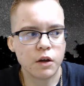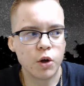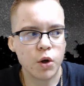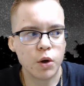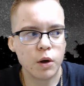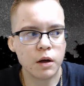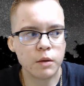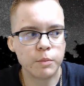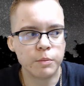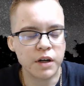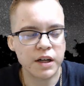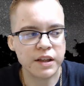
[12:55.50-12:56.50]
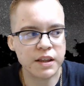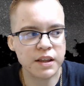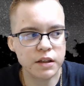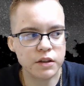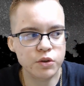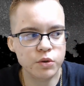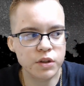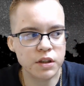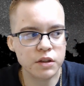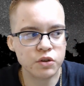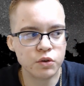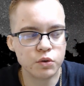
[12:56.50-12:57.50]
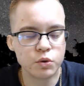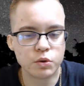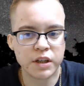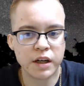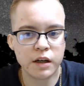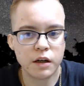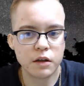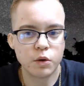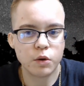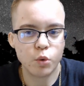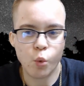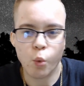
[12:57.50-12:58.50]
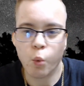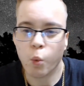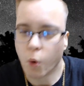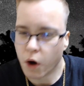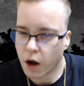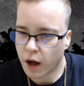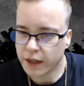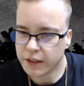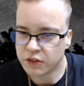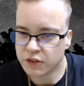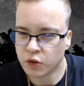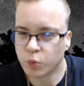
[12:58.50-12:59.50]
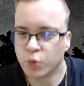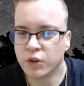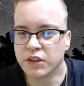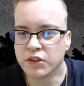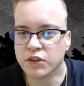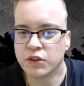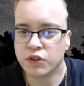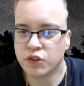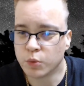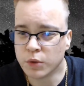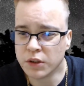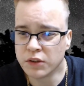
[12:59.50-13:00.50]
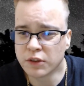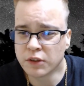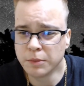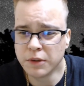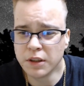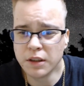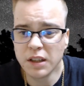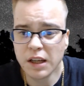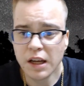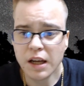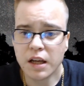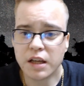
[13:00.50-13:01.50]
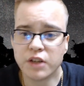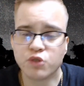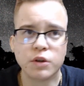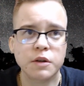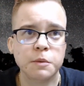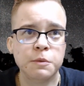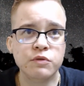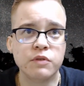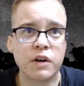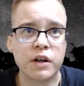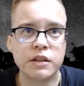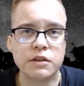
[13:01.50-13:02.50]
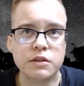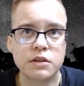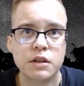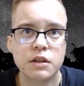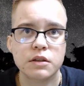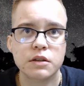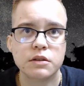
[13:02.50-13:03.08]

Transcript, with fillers: Uh, but I think you need to look at why someone isn't doing something and try to provide uh,